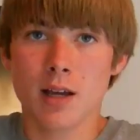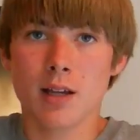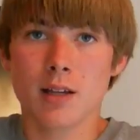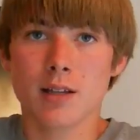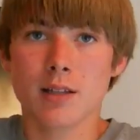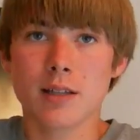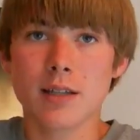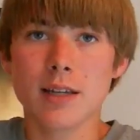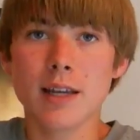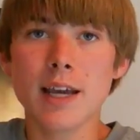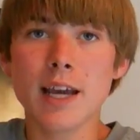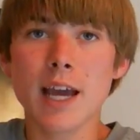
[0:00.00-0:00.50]

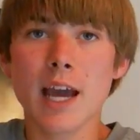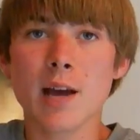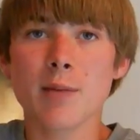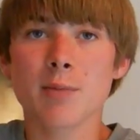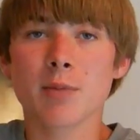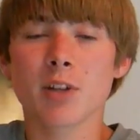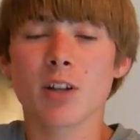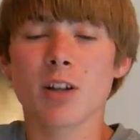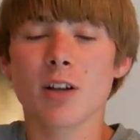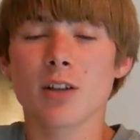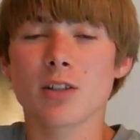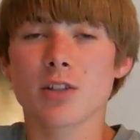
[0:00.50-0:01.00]
Today
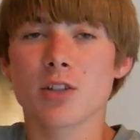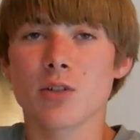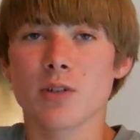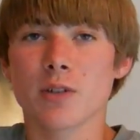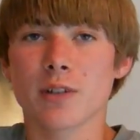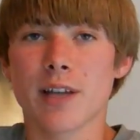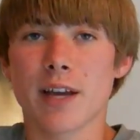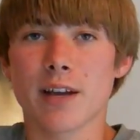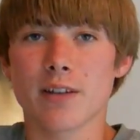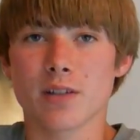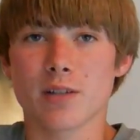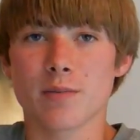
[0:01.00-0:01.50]
Apple also
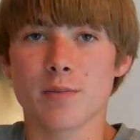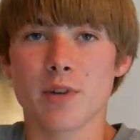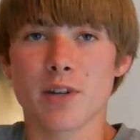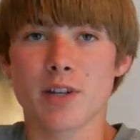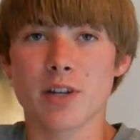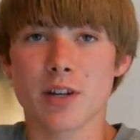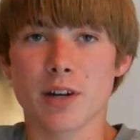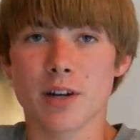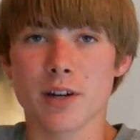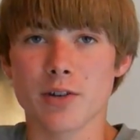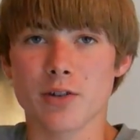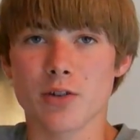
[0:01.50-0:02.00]
announced
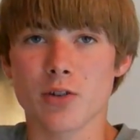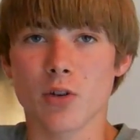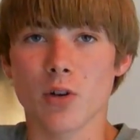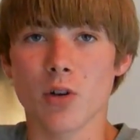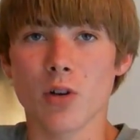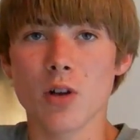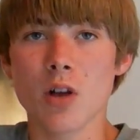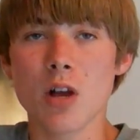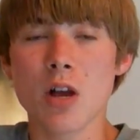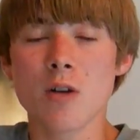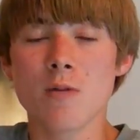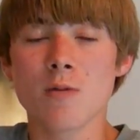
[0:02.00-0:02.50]
Mission
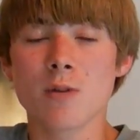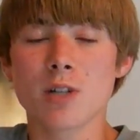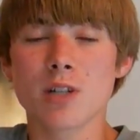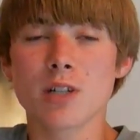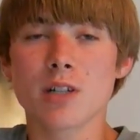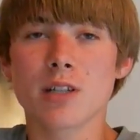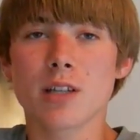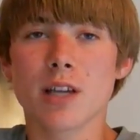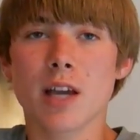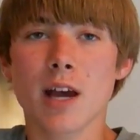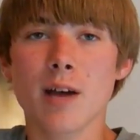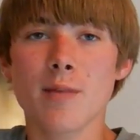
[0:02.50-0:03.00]
Control, which
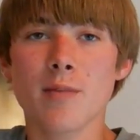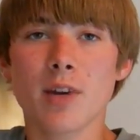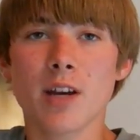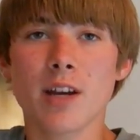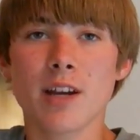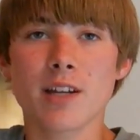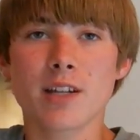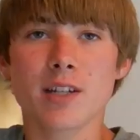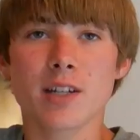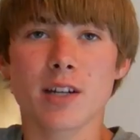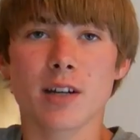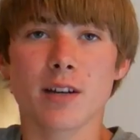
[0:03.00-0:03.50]
is a
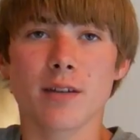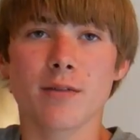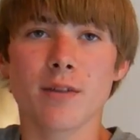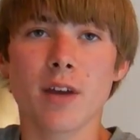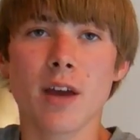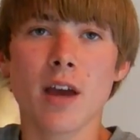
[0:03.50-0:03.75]
combination of